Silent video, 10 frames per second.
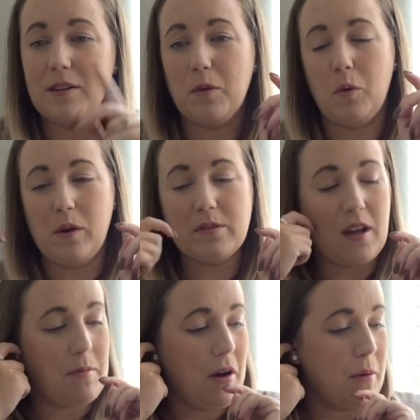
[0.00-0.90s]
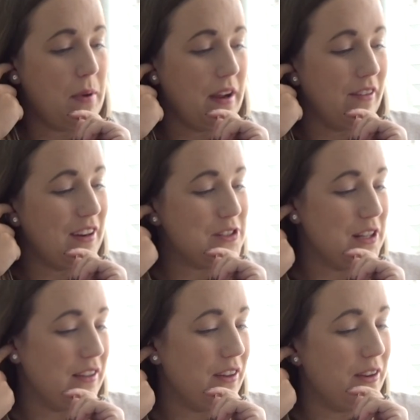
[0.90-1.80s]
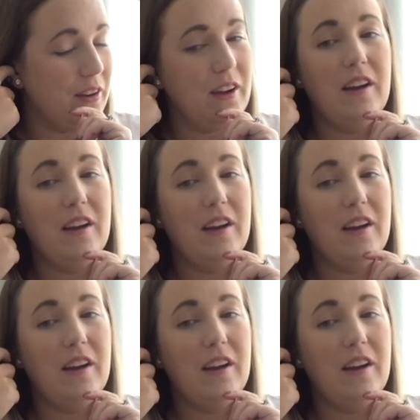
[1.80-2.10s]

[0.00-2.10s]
Whilst I'm up here actually though,